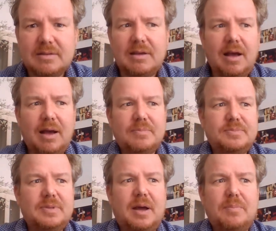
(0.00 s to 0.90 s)
I'm,
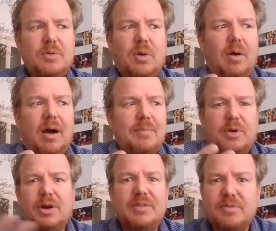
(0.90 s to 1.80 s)
I'm, not, I'm
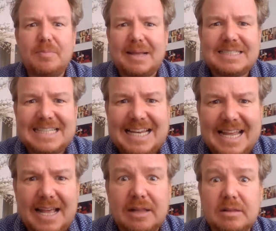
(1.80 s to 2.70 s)
not even
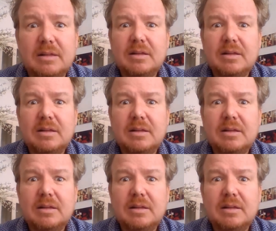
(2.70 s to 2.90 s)
mentally ill.